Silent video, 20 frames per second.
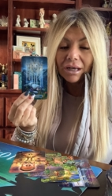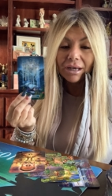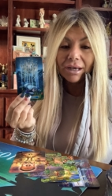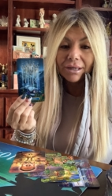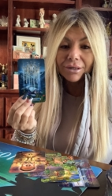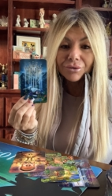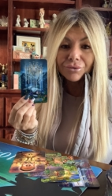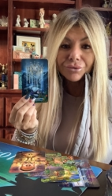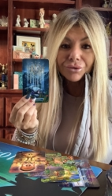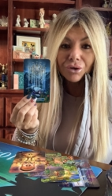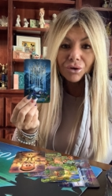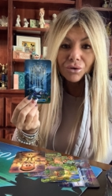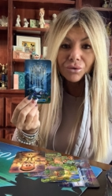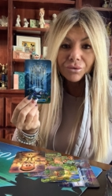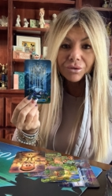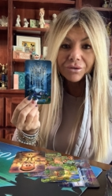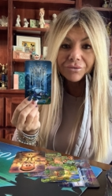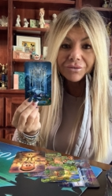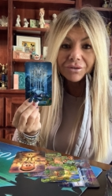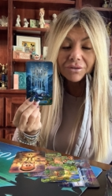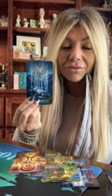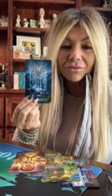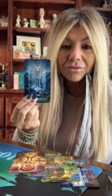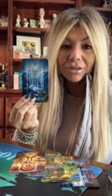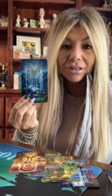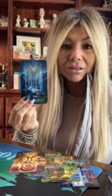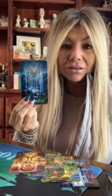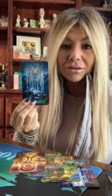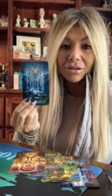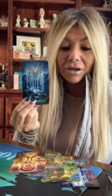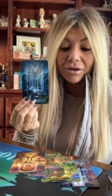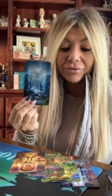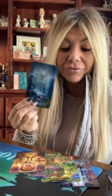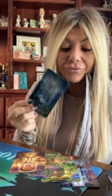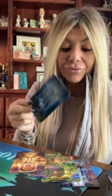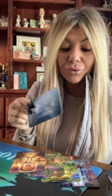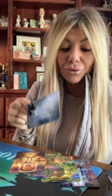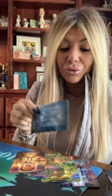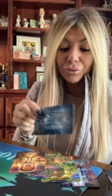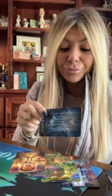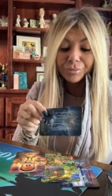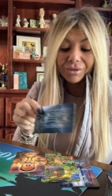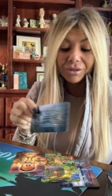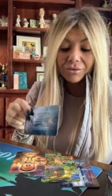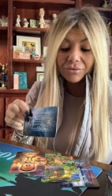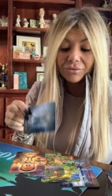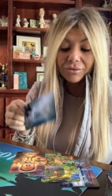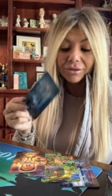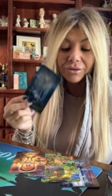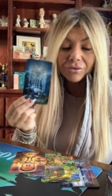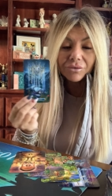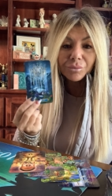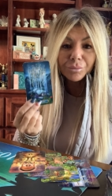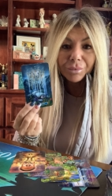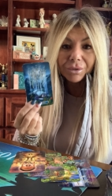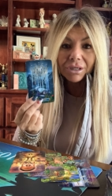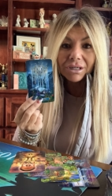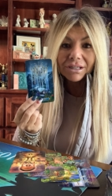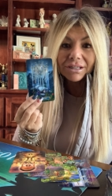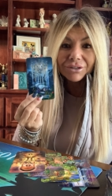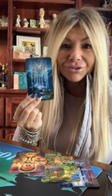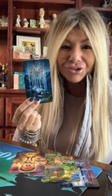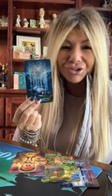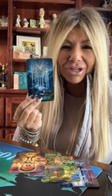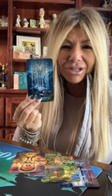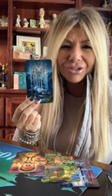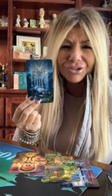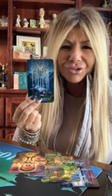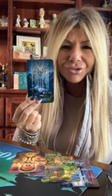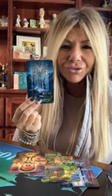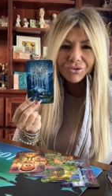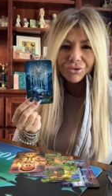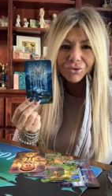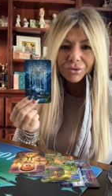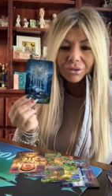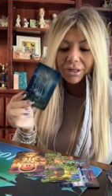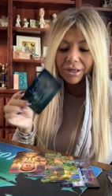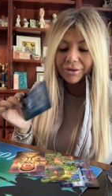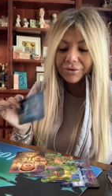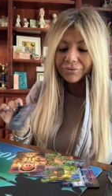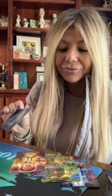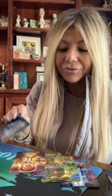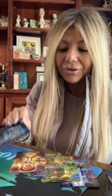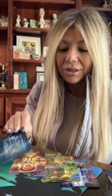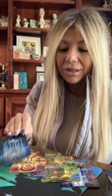I don't know if it's in love or business, but it changes your life.